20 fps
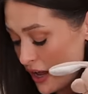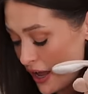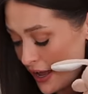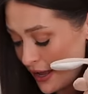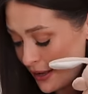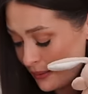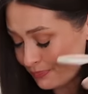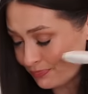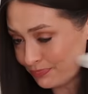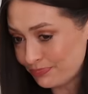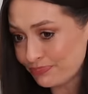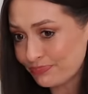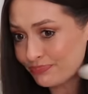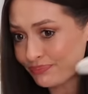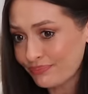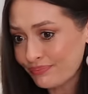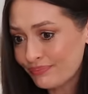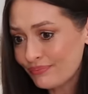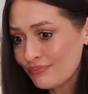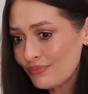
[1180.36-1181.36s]

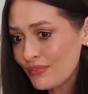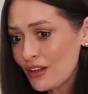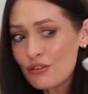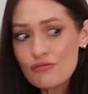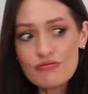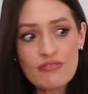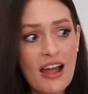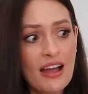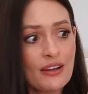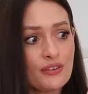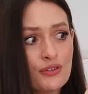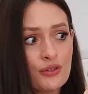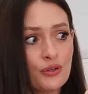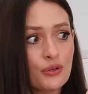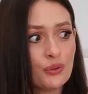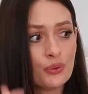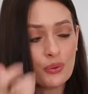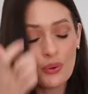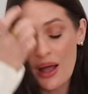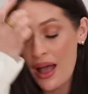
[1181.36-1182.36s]

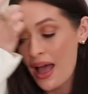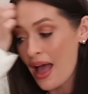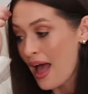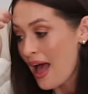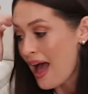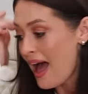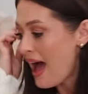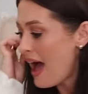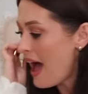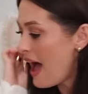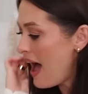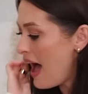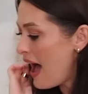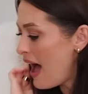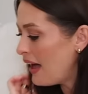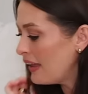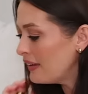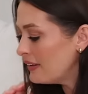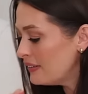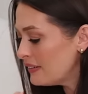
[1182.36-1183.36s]
rattle.
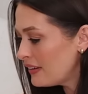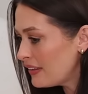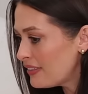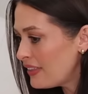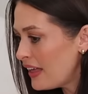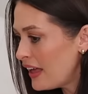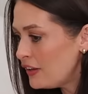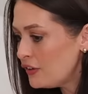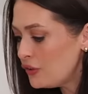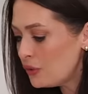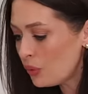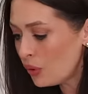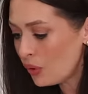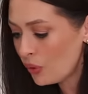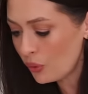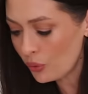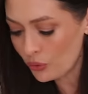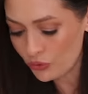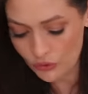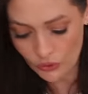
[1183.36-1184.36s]
And then you
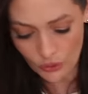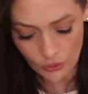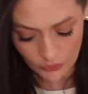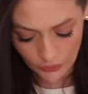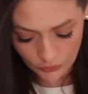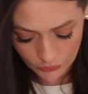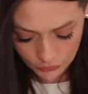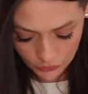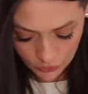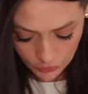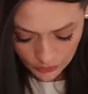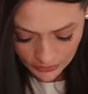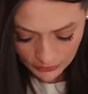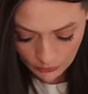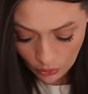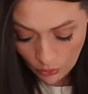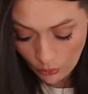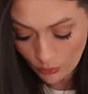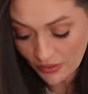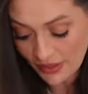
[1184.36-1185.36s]
also got those cute
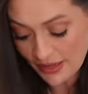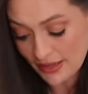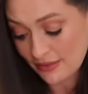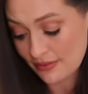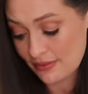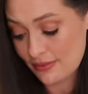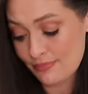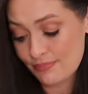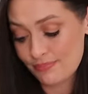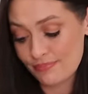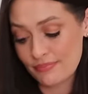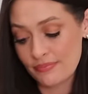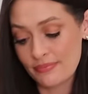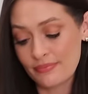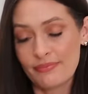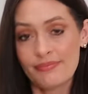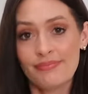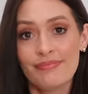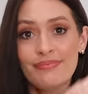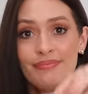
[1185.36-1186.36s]
little
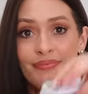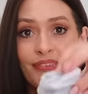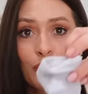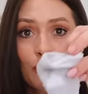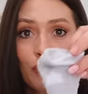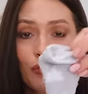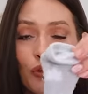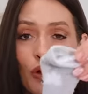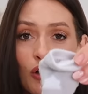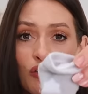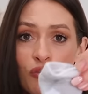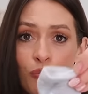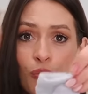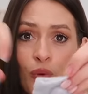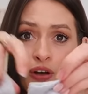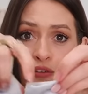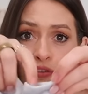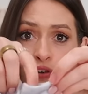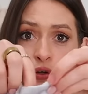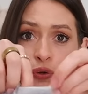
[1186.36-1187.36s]
socks from
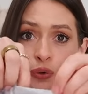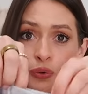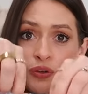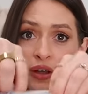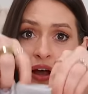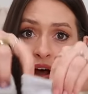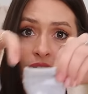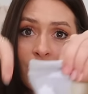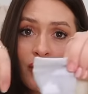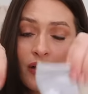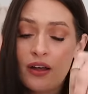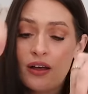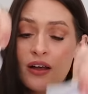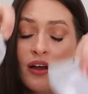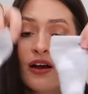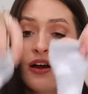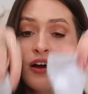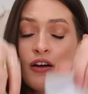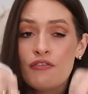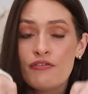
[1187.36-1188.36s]
one of Lou's other
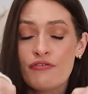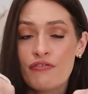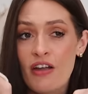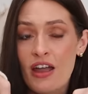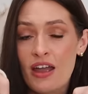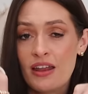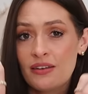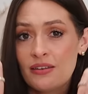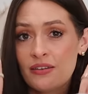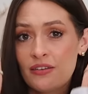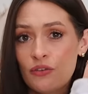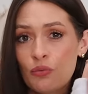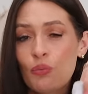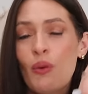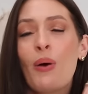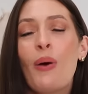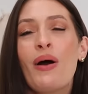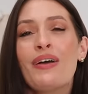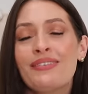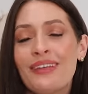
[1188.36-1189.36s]
friends.
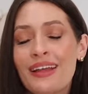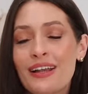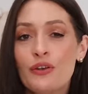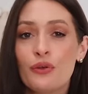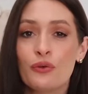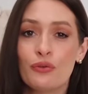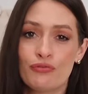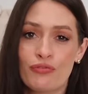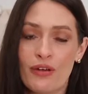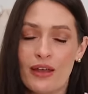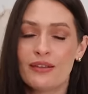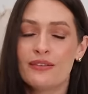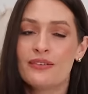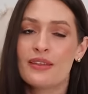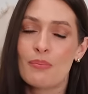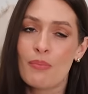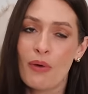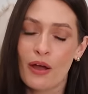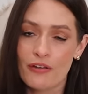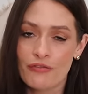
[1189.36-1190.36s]
Well, I say Lou's friends,
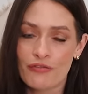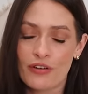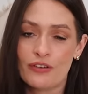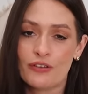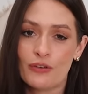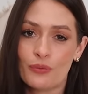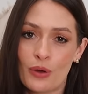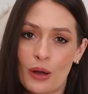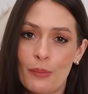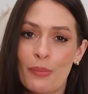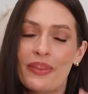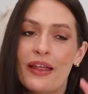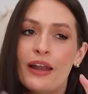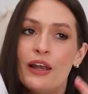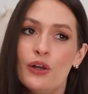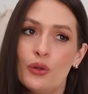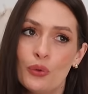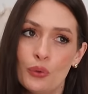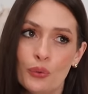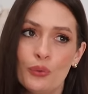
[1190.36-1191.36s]
they're my friends as well, but they're
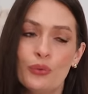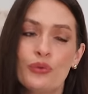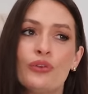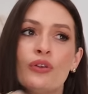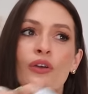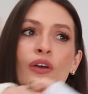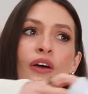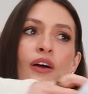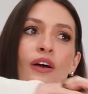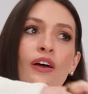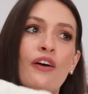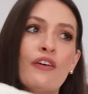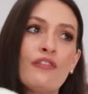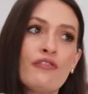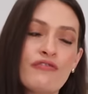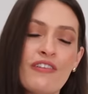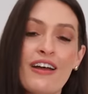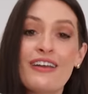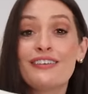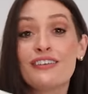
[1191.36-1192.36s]
Lou's
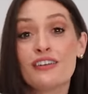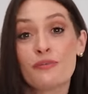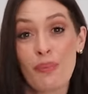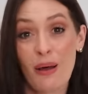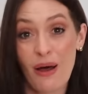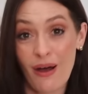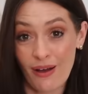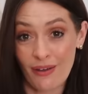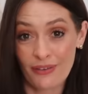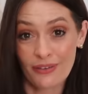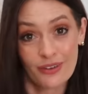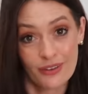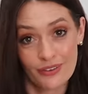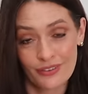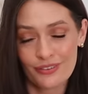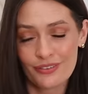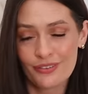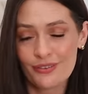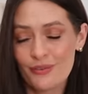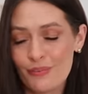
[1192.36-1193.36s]
friends'
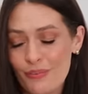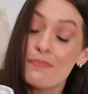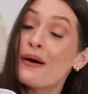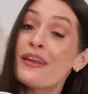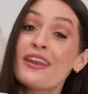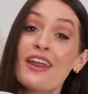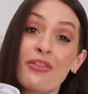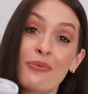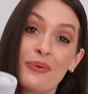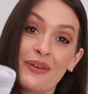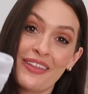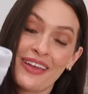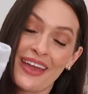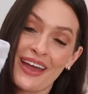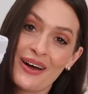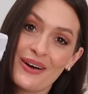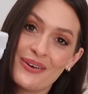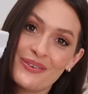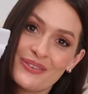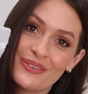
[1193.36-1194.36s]
partners. But another one of the
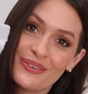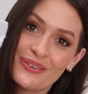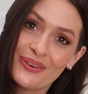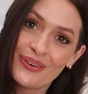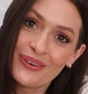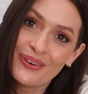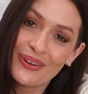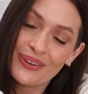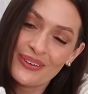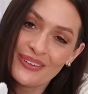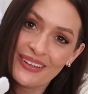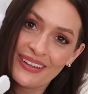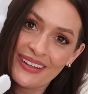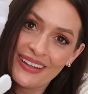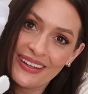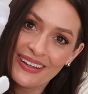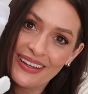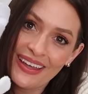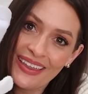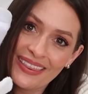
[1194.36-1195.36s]
girls got
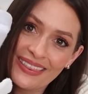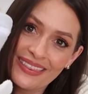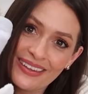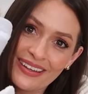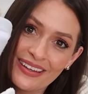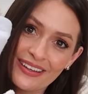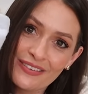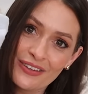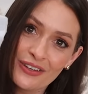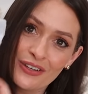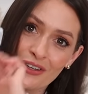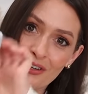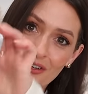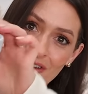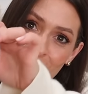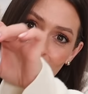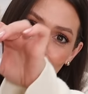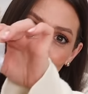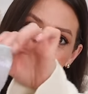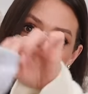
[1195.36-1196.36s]
Lottie these
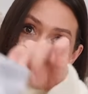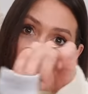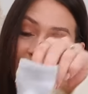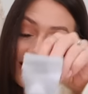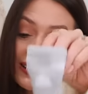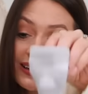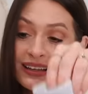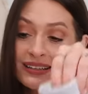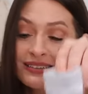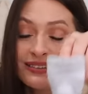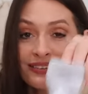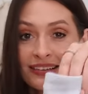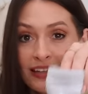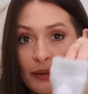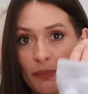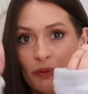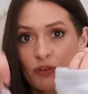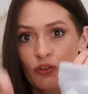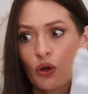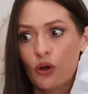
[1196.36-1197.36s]
cute little
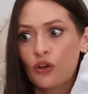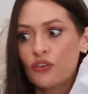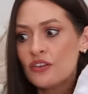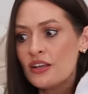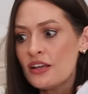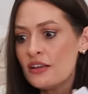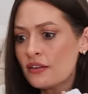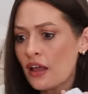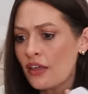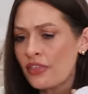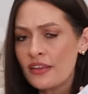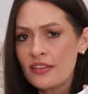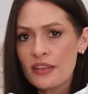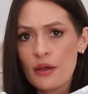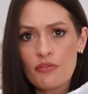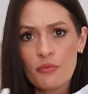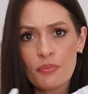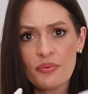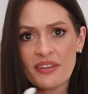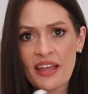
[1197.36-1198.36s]
slipper socks. These, I think they're
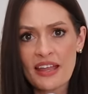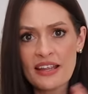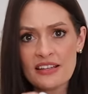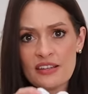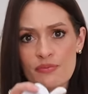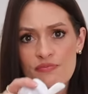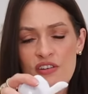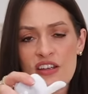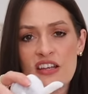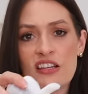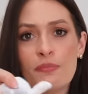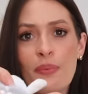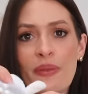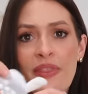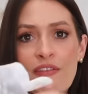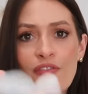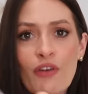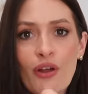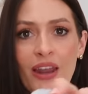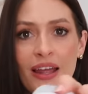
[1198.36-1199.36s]
from Sainsbury's, but
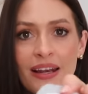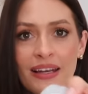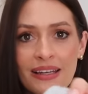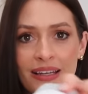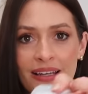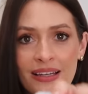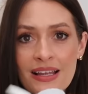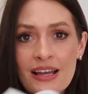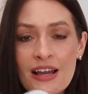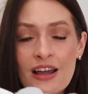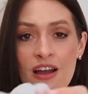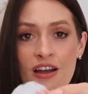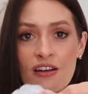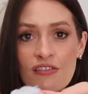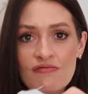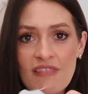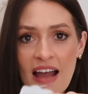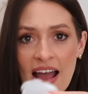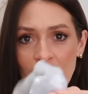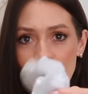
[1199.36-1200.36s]
they've got like little
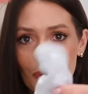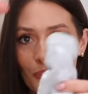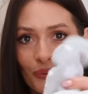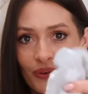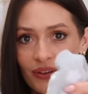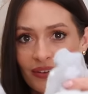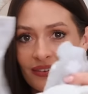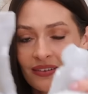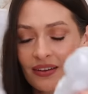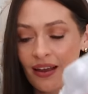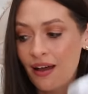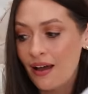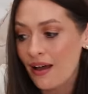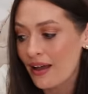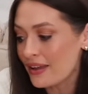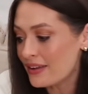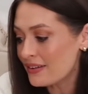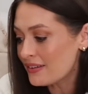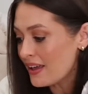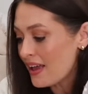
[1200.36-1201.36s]
rattles
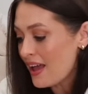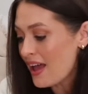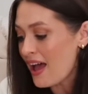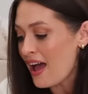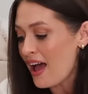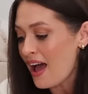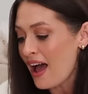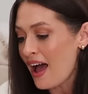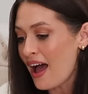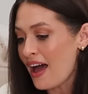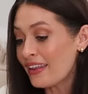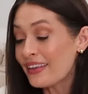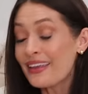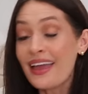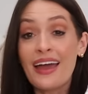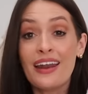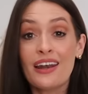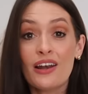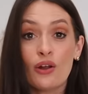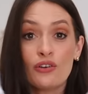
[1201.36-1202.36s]
inside. And
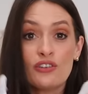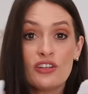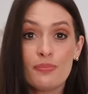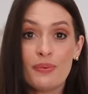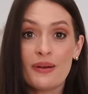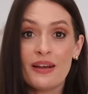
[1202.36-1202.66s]
again, Lottie's